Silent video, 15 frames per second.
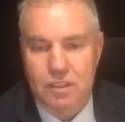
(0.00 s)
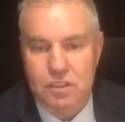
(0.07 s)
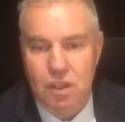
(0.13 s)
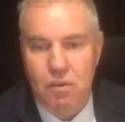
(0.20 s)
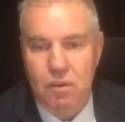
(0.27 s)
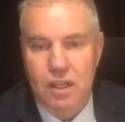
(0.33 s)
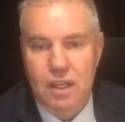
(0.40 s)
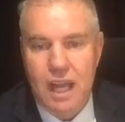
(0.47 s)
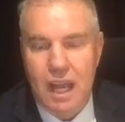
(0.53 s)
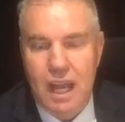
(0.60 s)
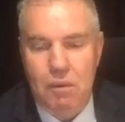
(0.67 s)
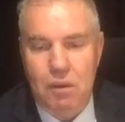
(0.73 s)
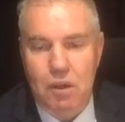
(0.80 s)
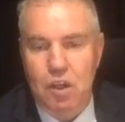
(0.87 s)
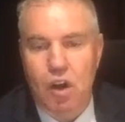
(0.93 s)
So
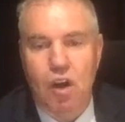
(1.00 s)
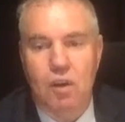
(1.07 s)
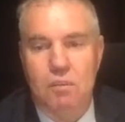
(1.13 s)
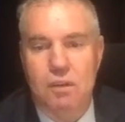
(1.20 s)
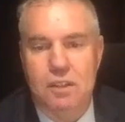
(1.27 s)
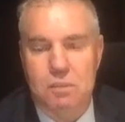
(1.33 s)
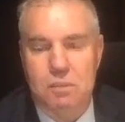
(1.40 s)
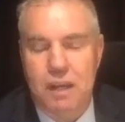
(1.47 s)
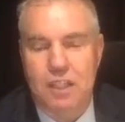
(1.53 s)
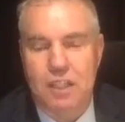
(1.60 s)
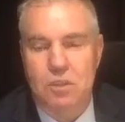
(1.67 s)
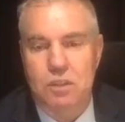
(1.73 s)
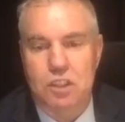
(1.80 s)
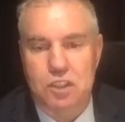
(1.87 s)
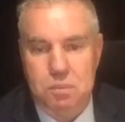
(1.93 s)
our economy is about
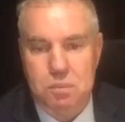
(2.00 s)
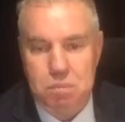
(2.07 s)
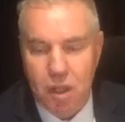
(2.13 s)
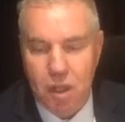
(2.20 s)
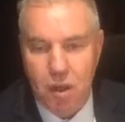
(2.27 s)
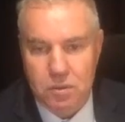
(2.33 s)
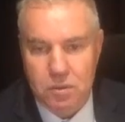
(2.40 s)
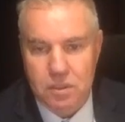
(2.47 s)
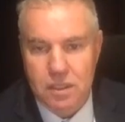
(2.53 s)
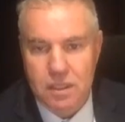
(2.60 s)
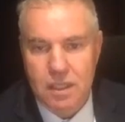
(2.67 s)
to explode.